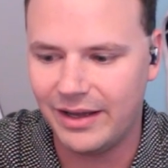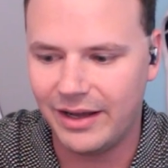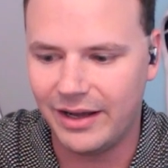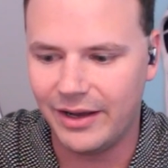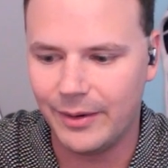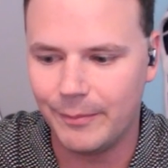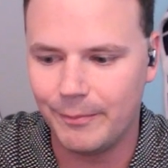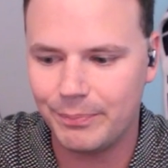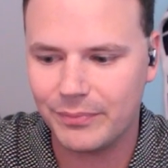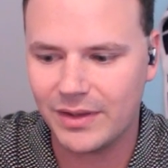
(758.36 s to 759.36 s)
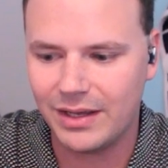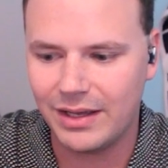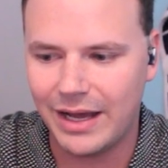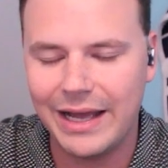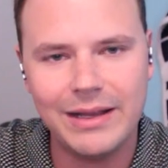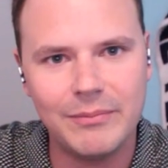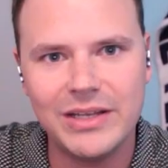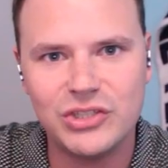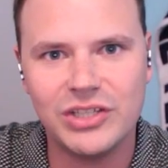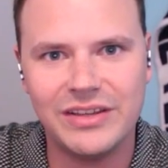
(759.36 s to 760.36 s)
Um, I
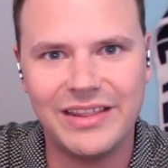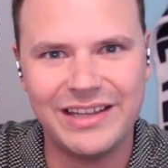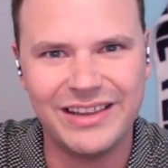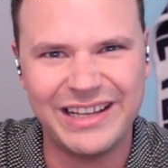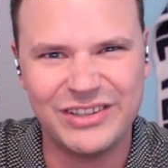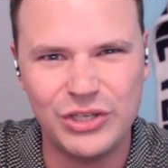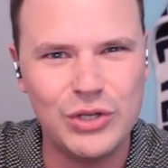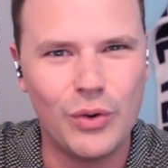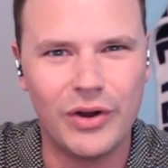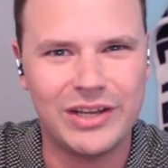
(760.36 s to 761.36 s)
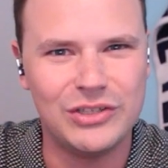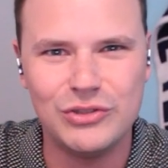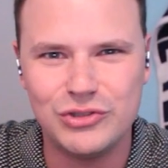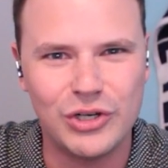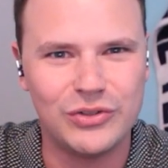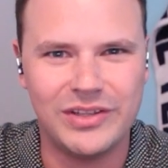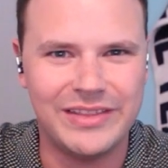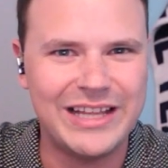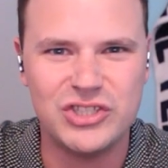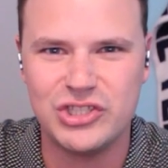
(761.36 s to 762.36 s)
mentioned that like New York and New Jersey and
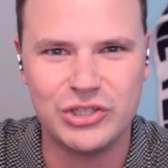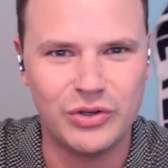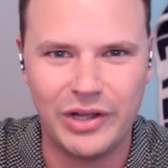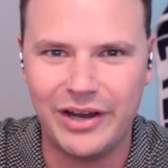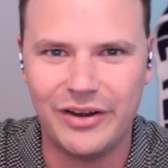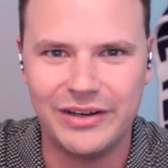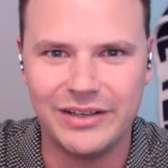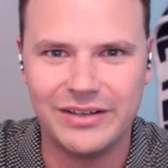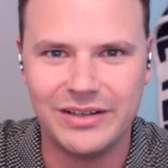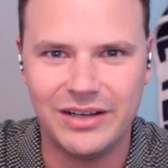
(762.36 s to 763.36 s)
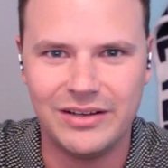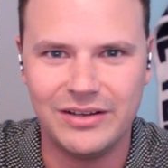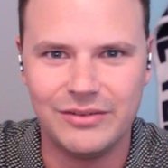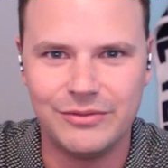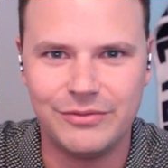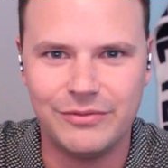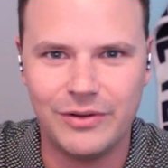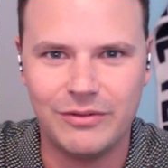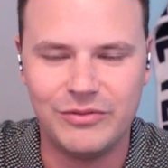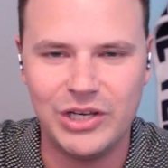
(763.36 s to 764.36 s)
that general area
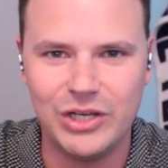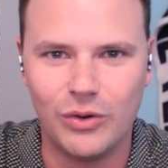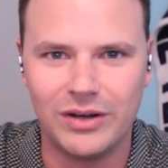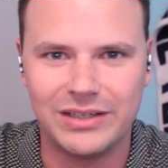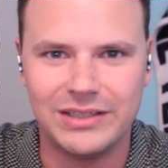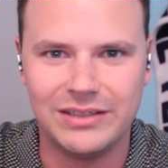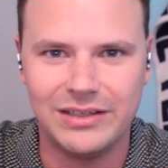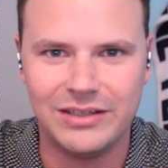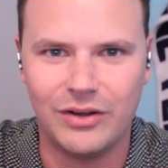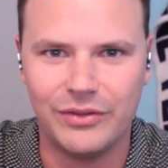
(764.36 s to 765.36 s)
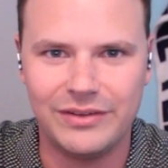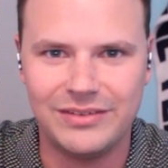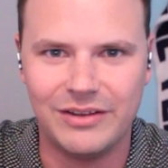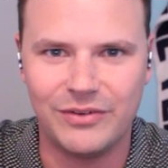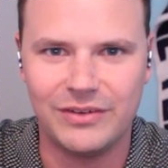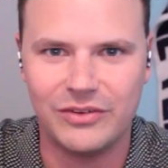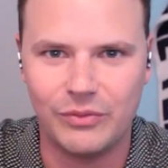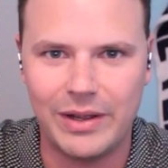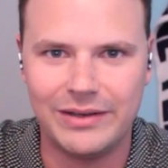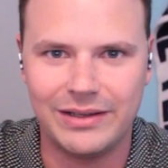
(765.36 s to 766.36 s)
of New York and all these different
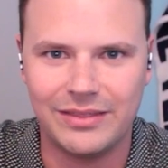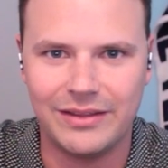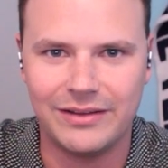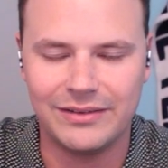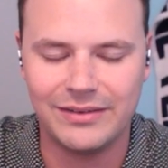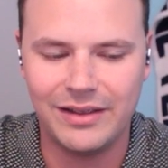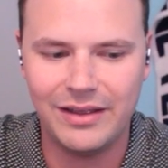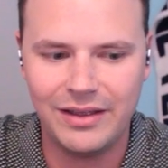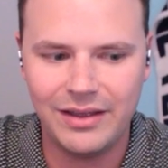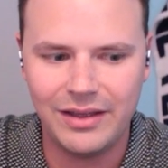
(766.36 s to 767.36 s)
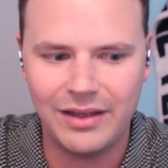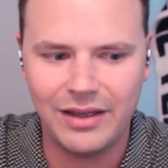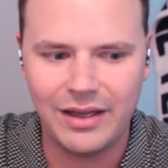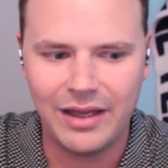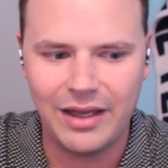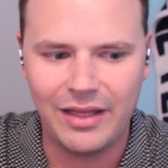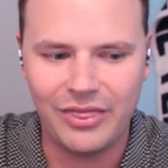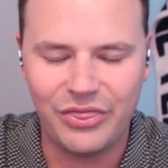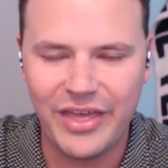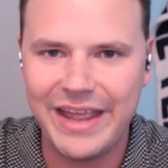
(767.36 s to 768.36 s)
surrounding things,
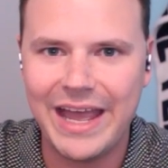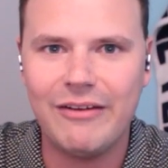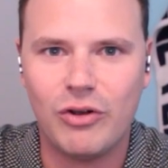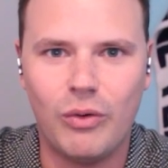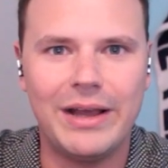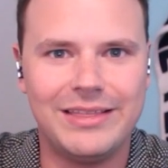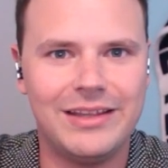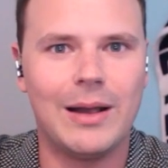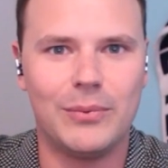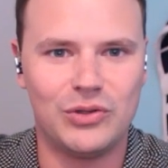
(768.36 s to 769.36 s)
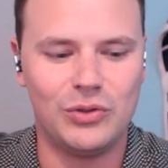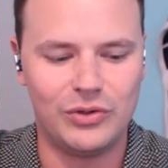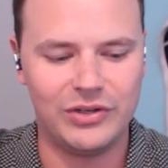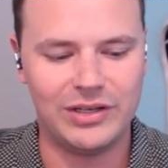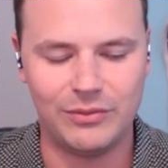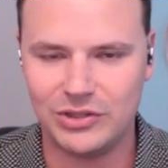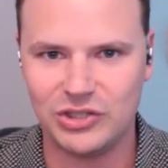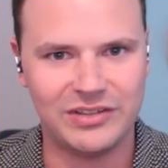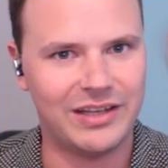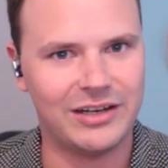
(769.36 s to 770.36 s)
they have quite the opportunity. We
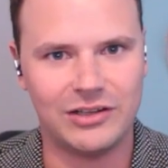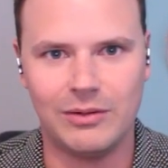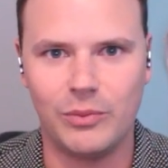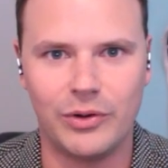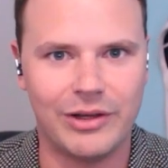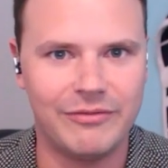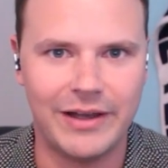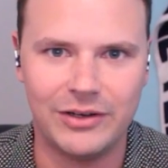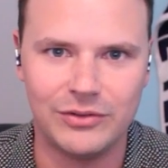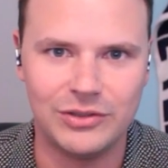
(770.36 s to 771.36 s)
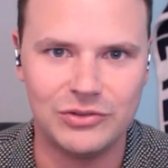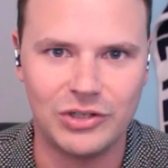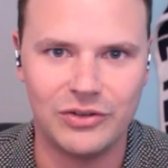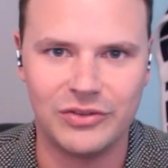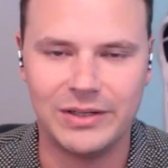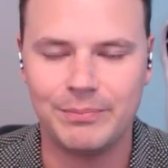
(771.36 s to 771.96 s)
just had a Club World Cup final in New Jersey.